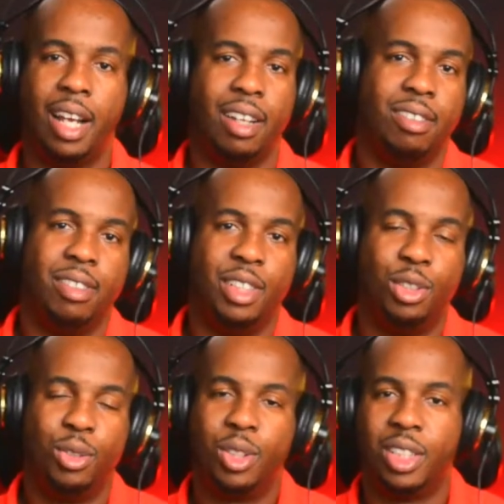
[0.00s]
don't need
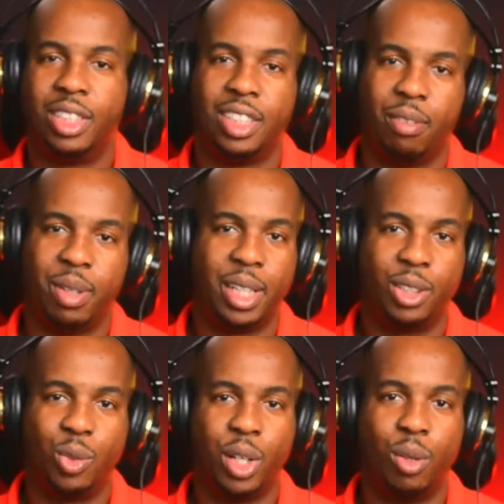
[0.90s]
to because everything is
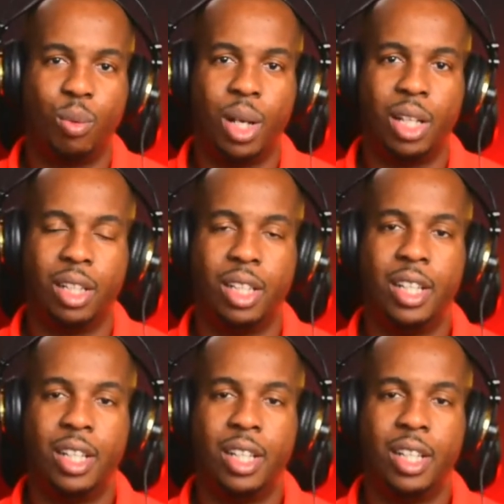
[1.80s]
going well.